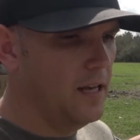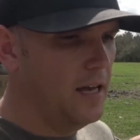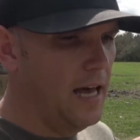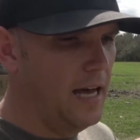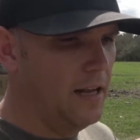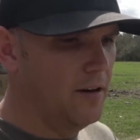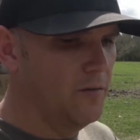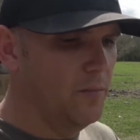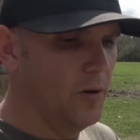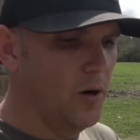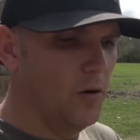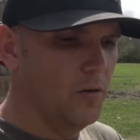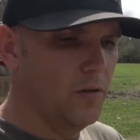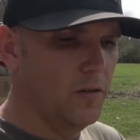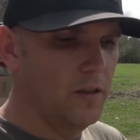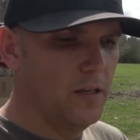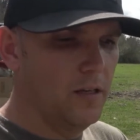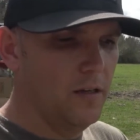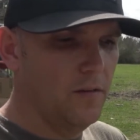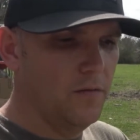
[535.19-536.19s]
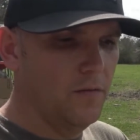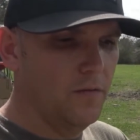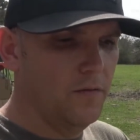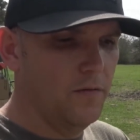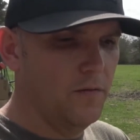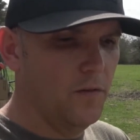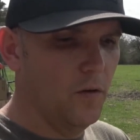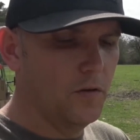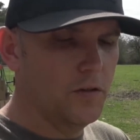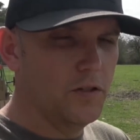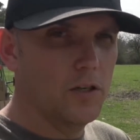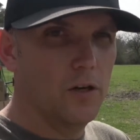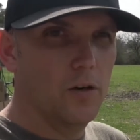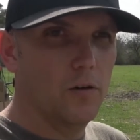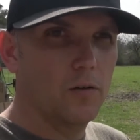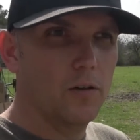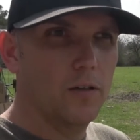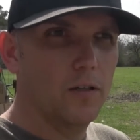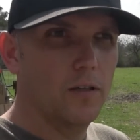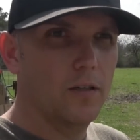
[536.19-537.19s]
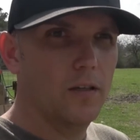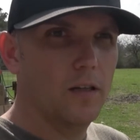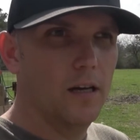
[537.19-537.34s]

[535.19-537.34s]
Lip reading: out of both the full choke